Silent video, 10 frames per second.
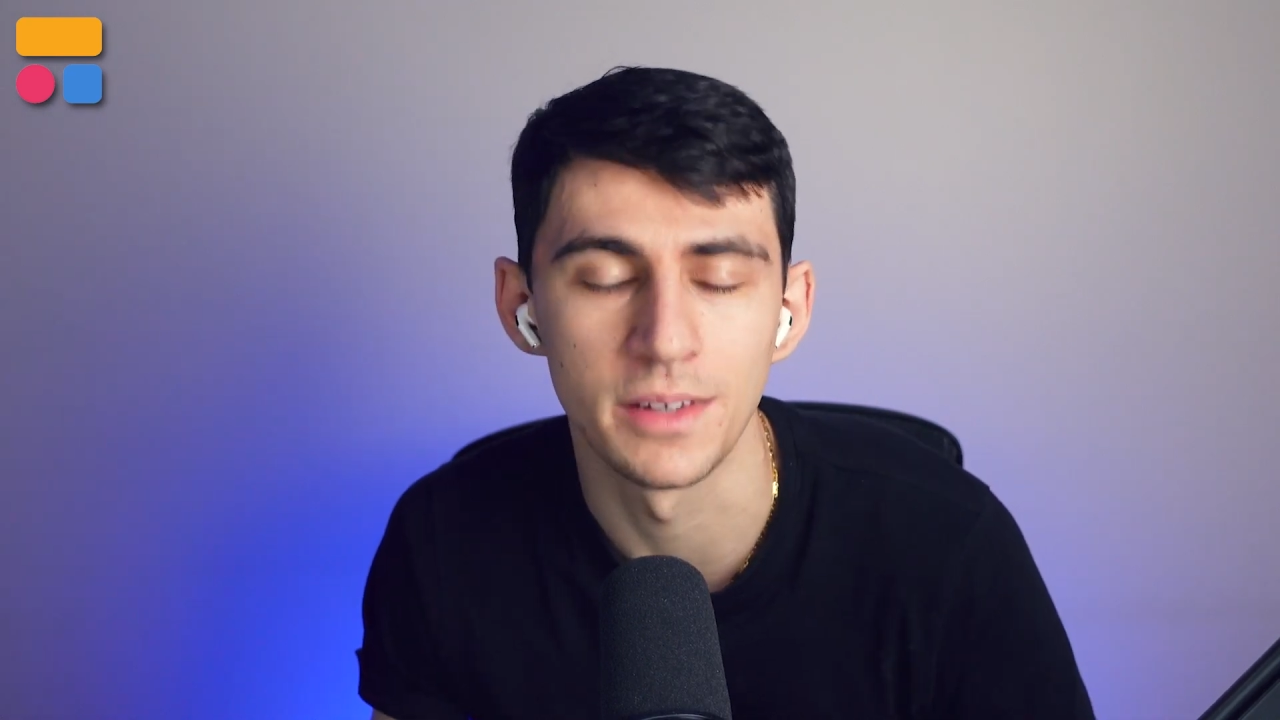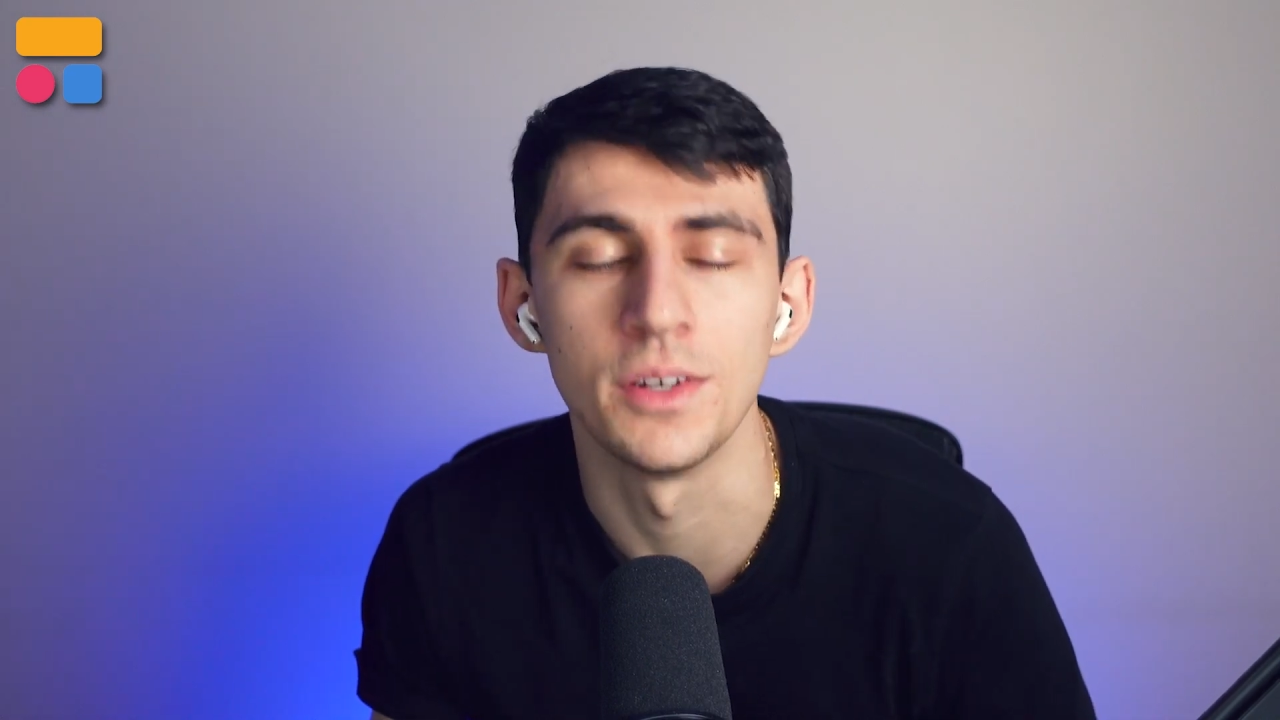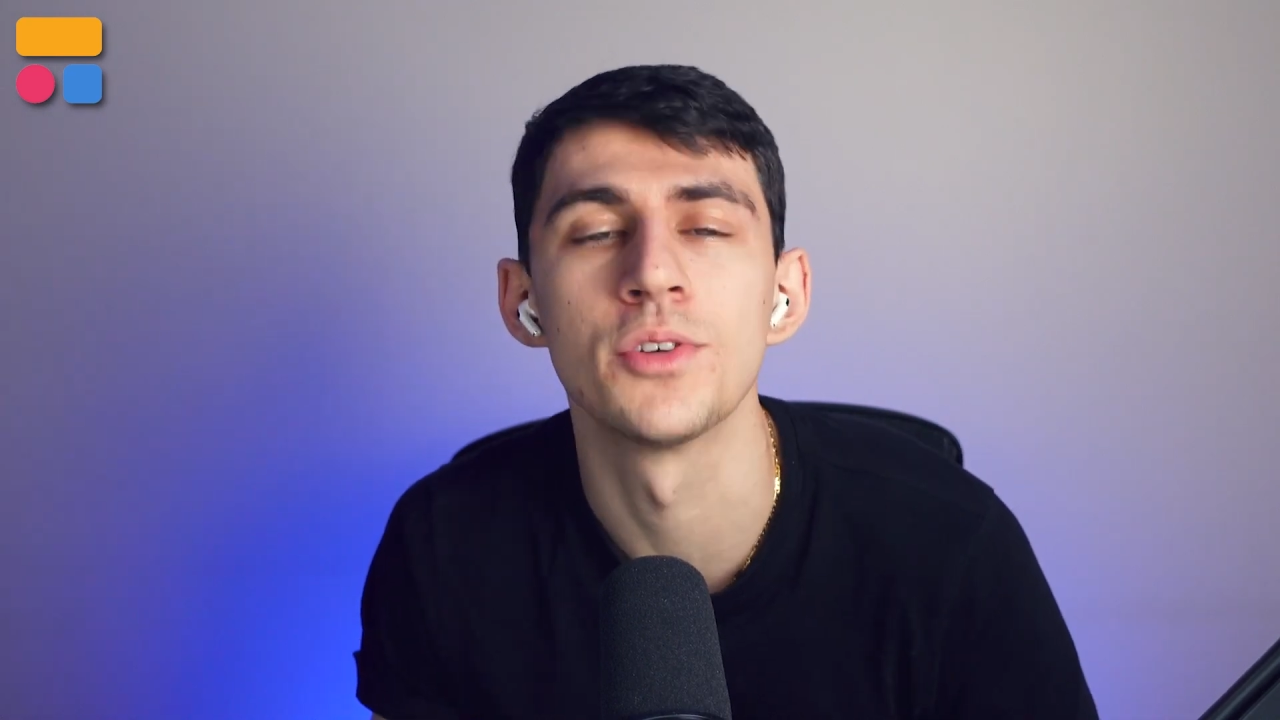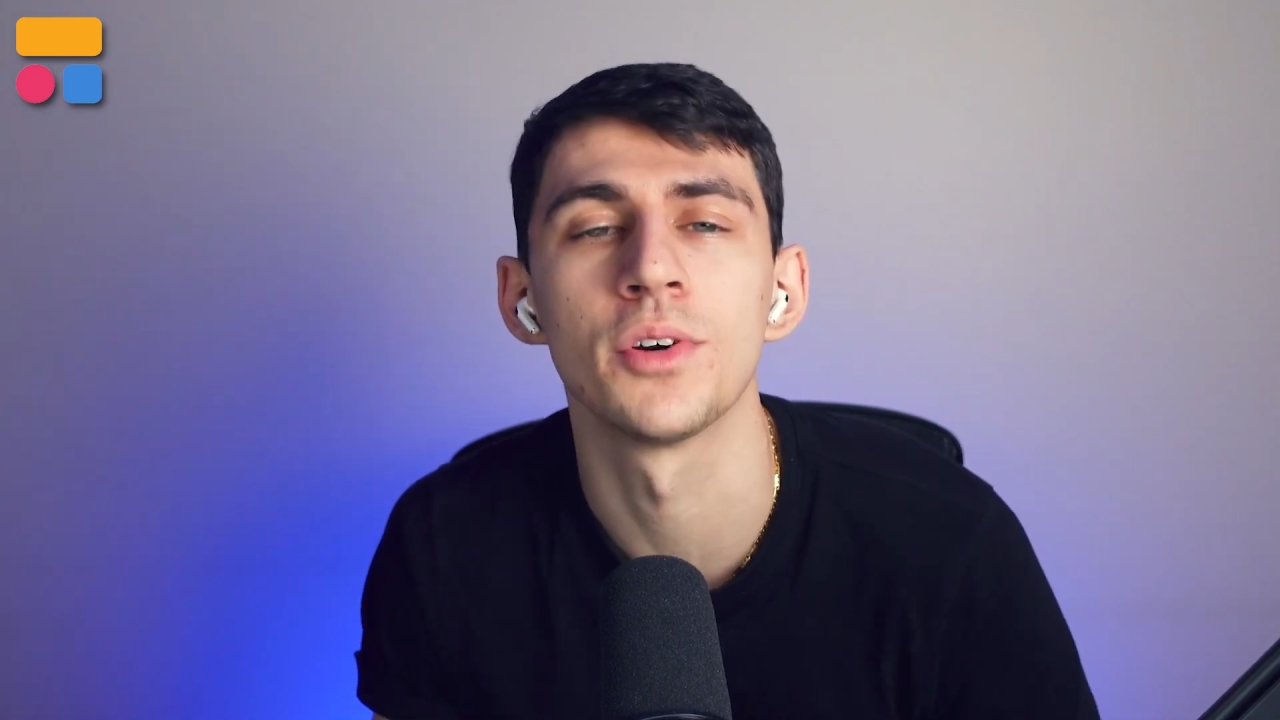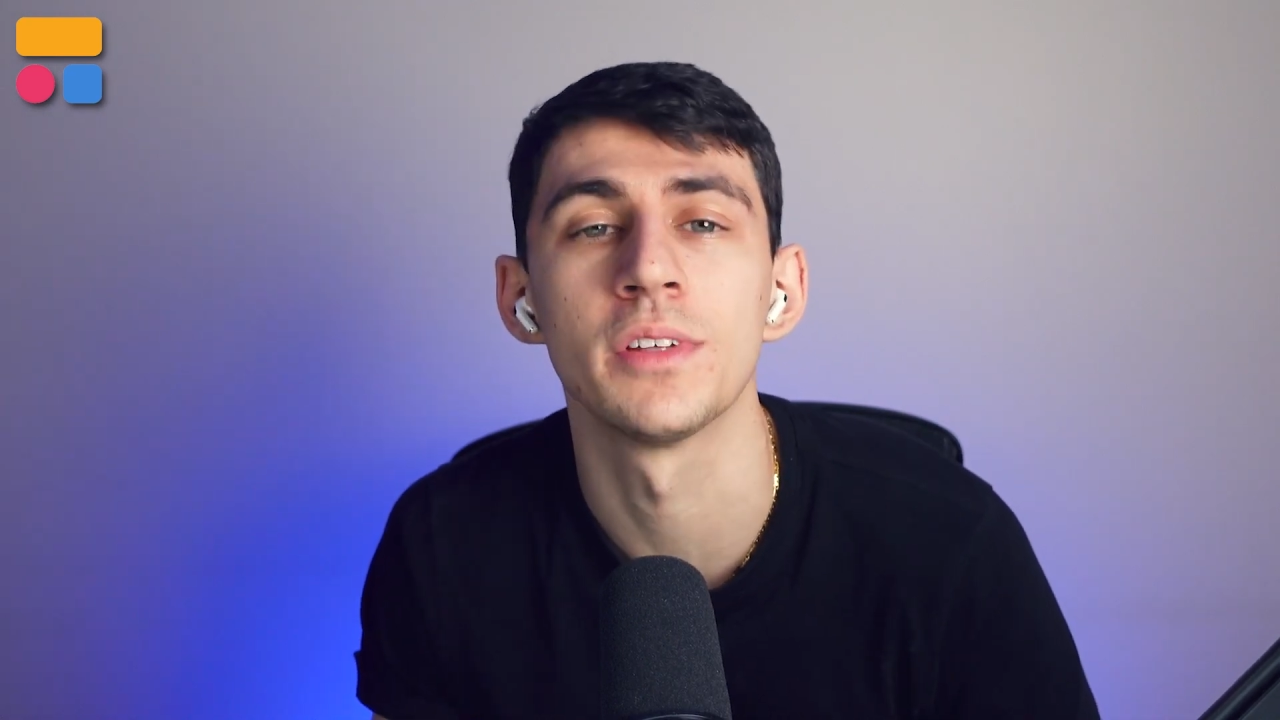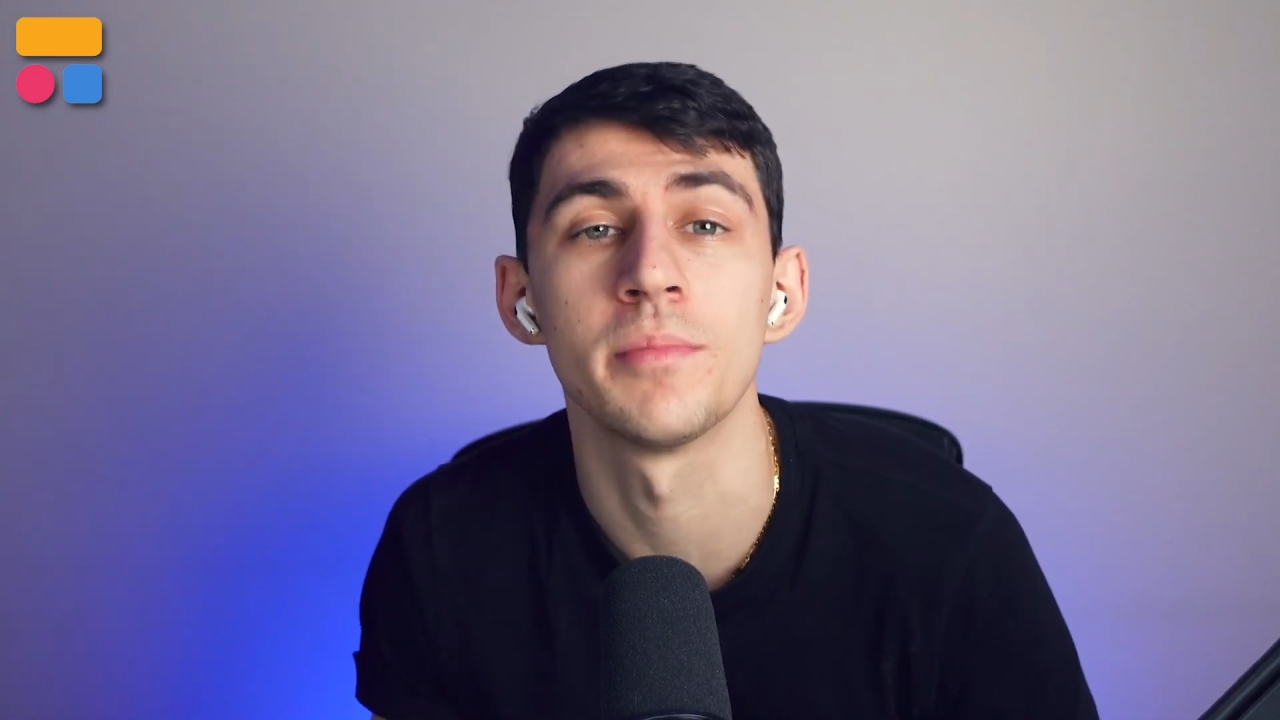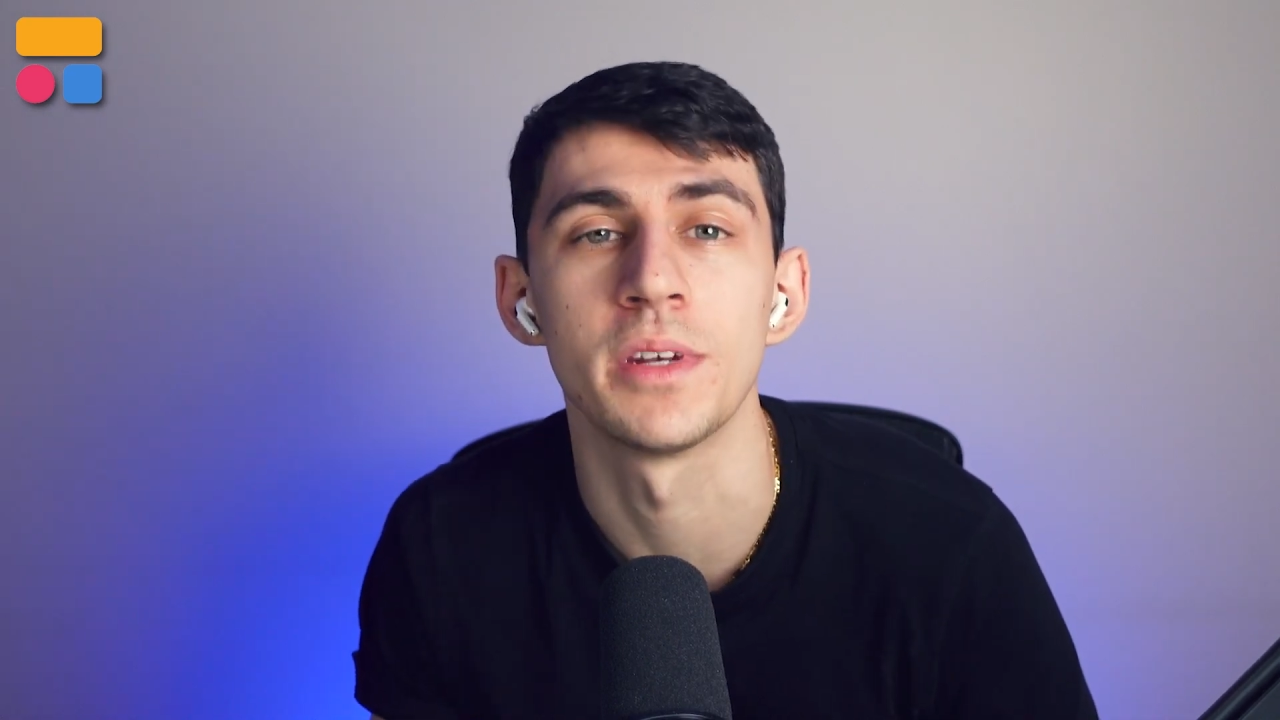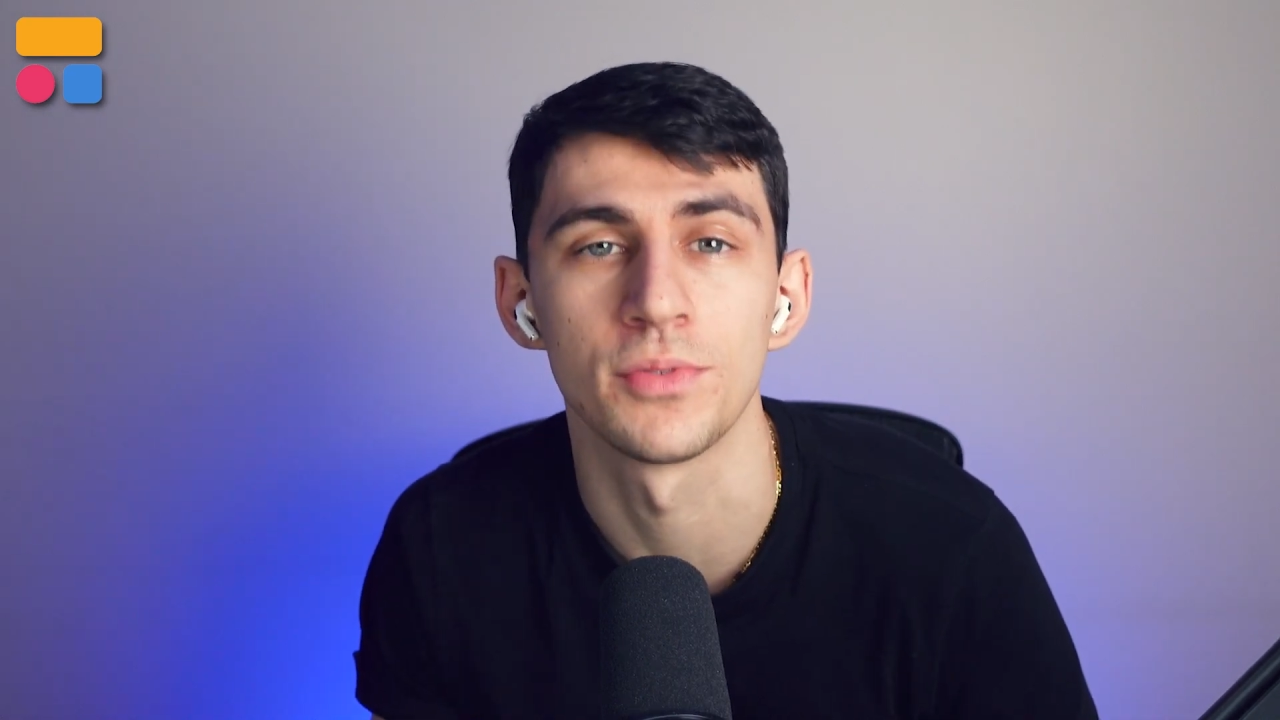and turn them